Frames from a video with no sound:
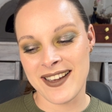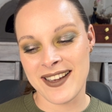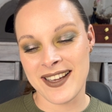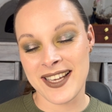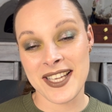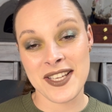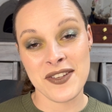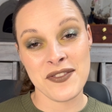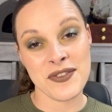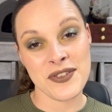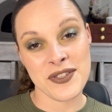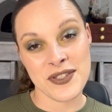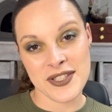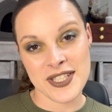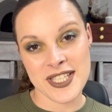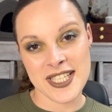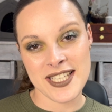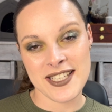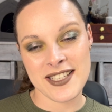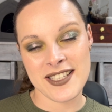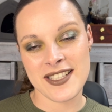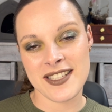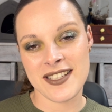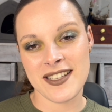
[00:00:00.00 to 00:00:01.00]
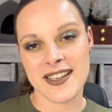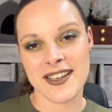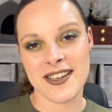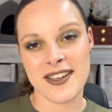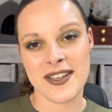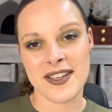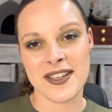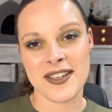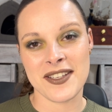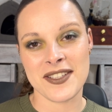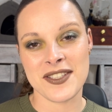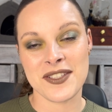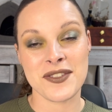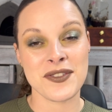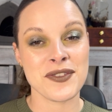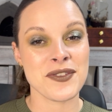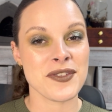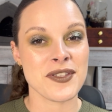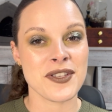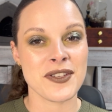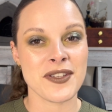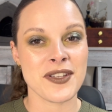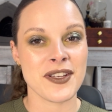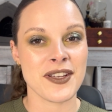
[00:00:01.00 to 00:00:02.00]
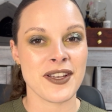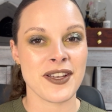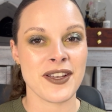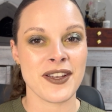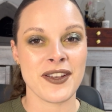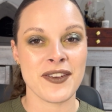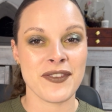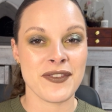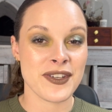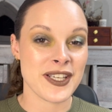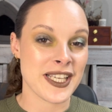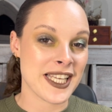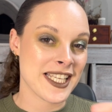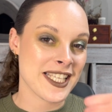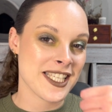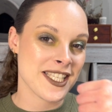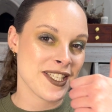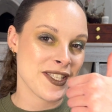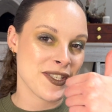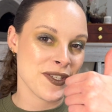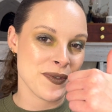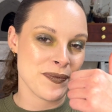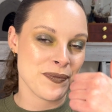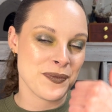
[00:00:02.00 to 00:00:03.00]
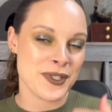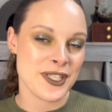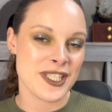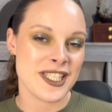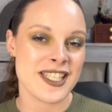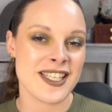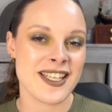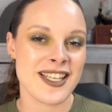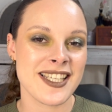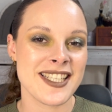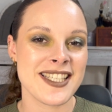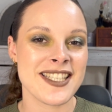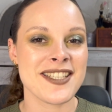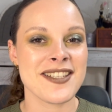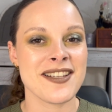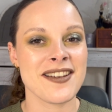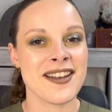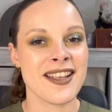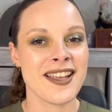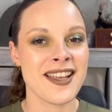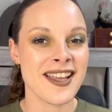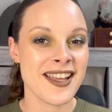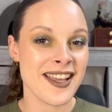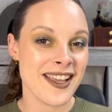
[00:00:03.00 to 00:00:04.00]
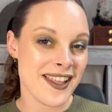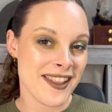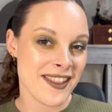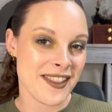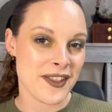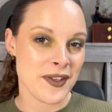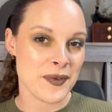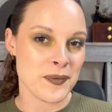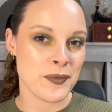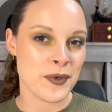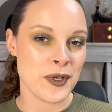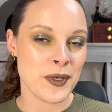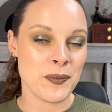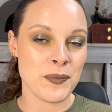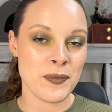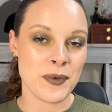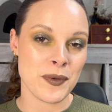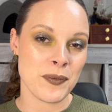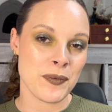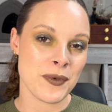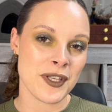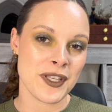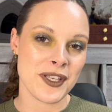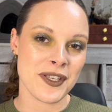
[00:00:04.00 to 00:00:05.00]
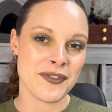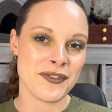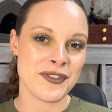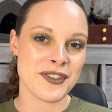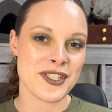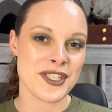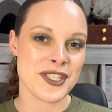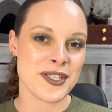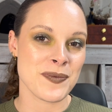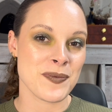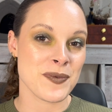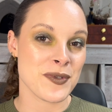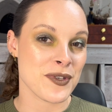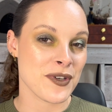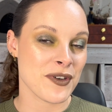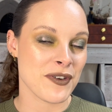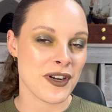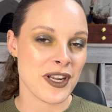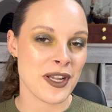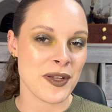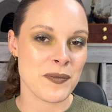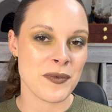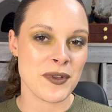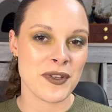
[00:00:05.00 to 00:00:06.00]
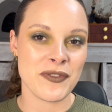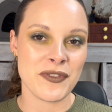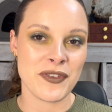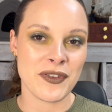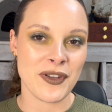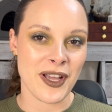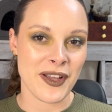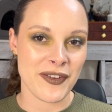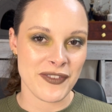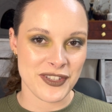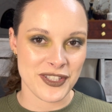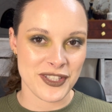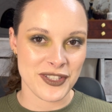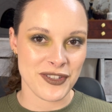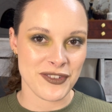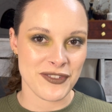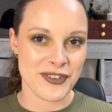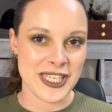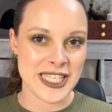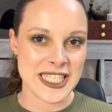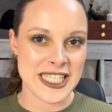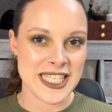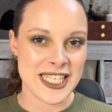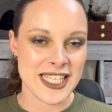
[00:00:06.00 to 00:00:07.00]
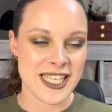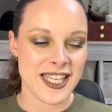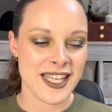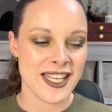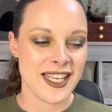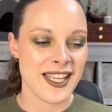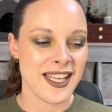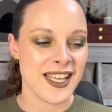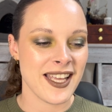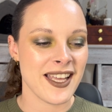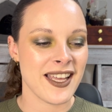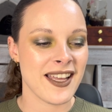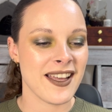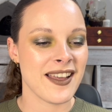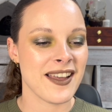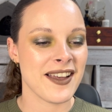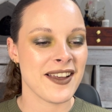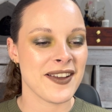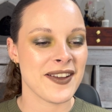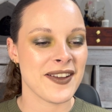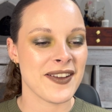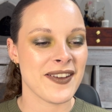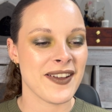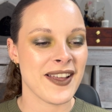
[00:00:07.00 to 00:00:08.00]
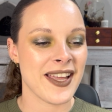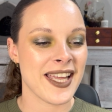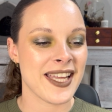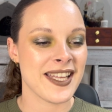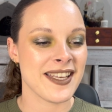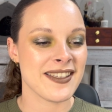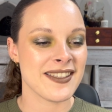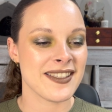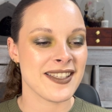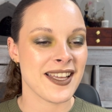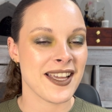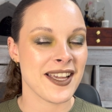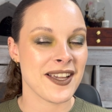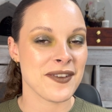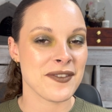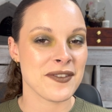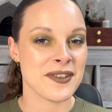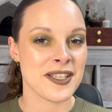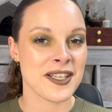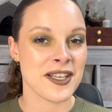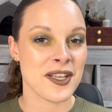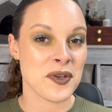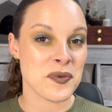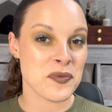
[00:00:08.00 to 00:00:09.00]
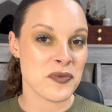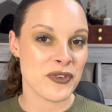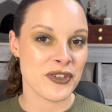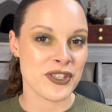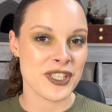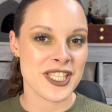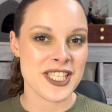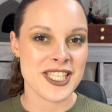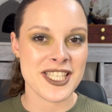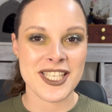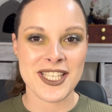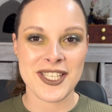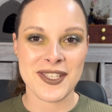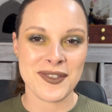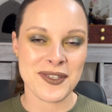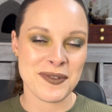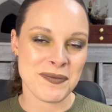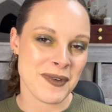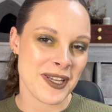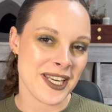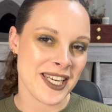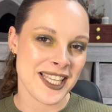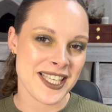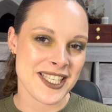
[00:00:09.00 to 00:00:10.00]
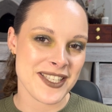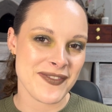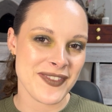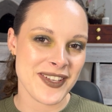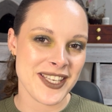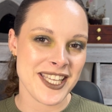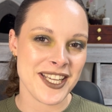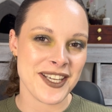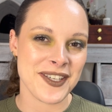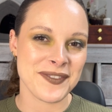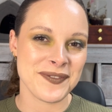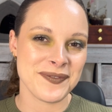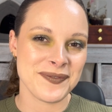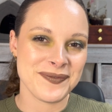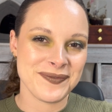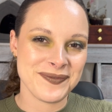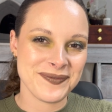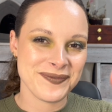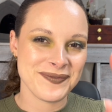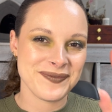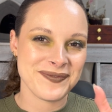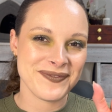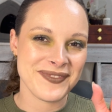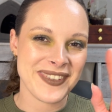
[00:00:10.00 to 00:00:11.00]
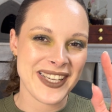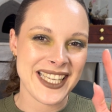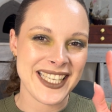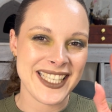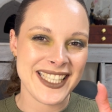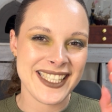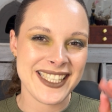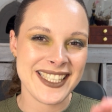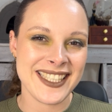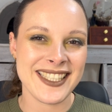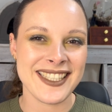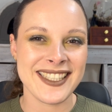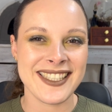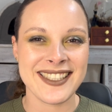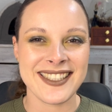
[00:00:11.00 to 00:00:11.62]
If you did, don't forget to put a little thumb up, maybe even subscribe if you haven't already. And I will hopefully see you in my next video. Bye!